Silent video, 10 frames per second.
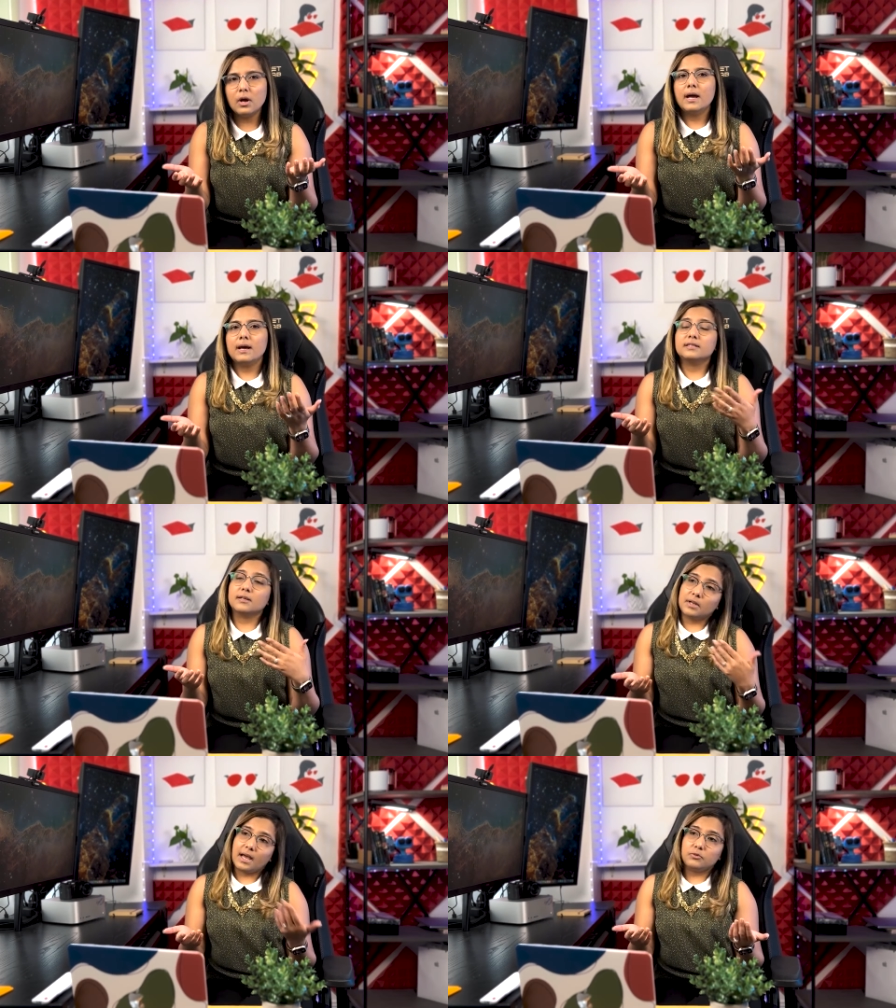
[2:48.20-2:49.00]

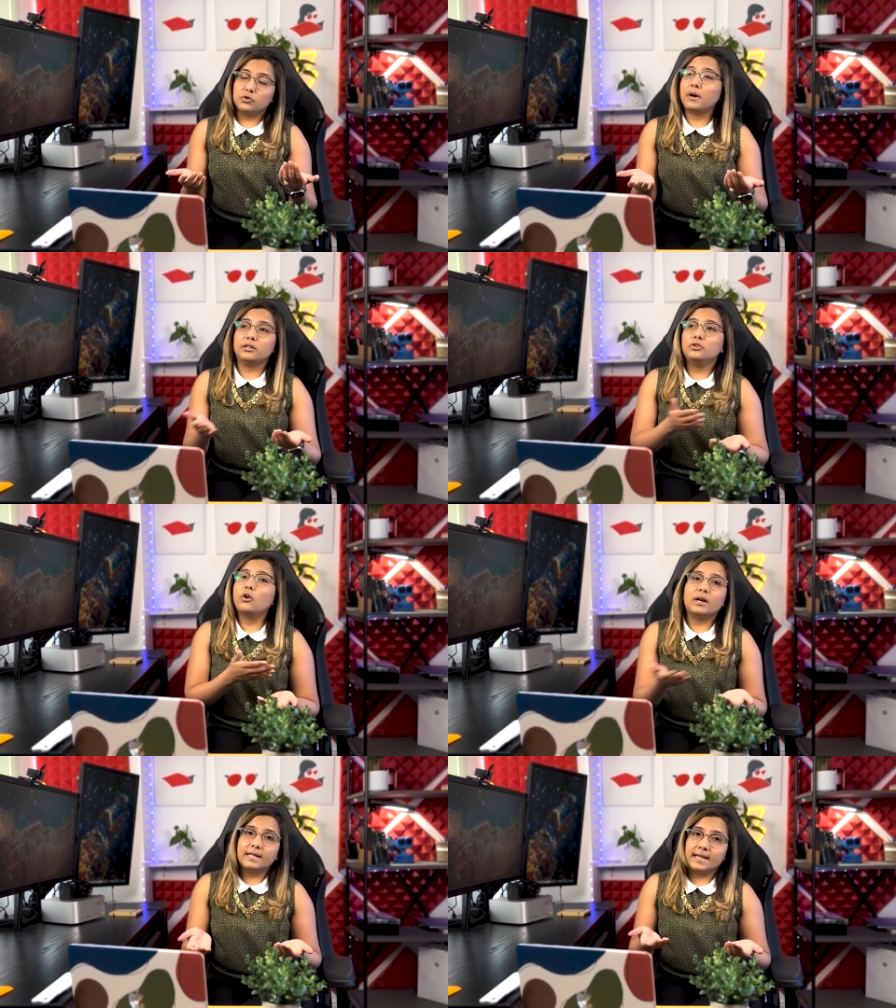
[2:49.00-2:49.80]
Sometimes you might
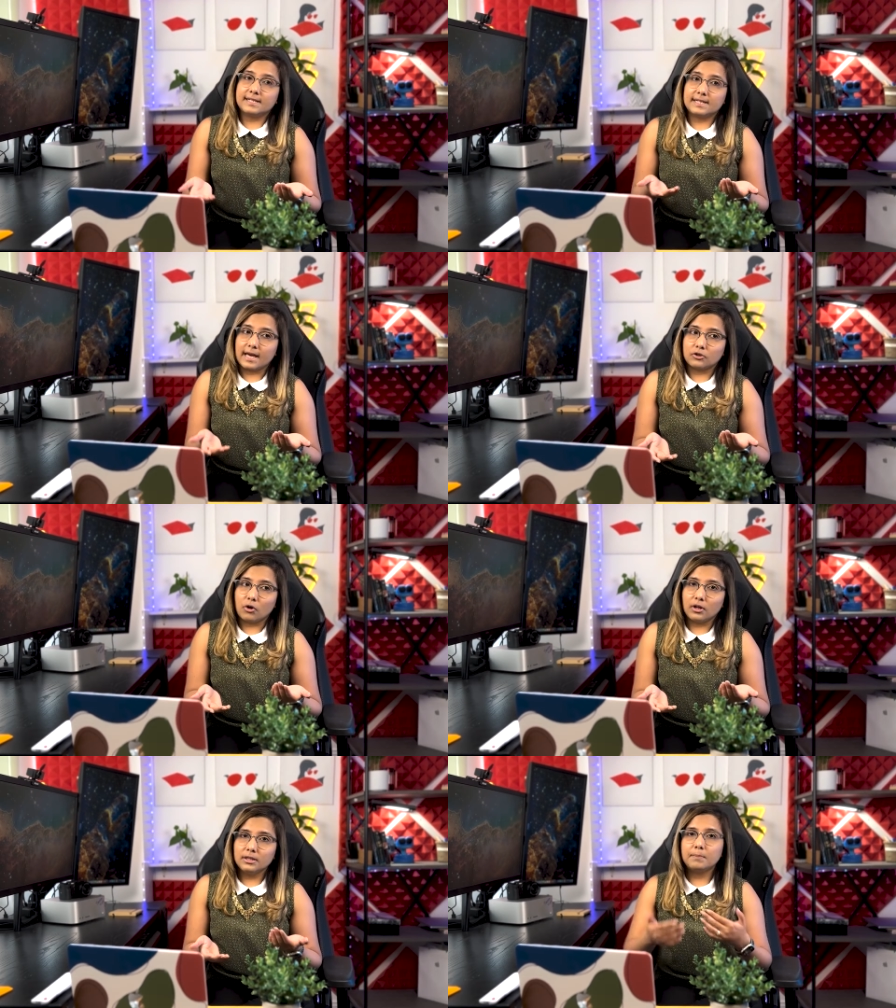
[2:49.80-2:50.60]
not get it at all,